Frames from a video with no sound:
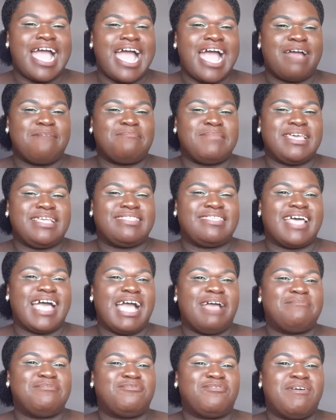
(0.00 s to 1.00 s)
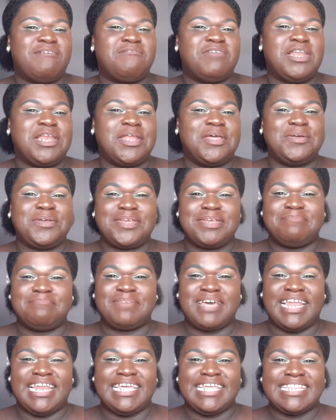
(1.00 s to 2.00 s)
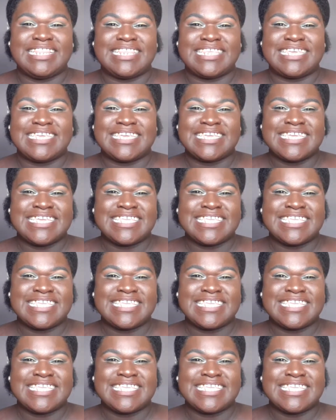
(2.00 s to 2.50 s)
Tammi Times Revolution palette.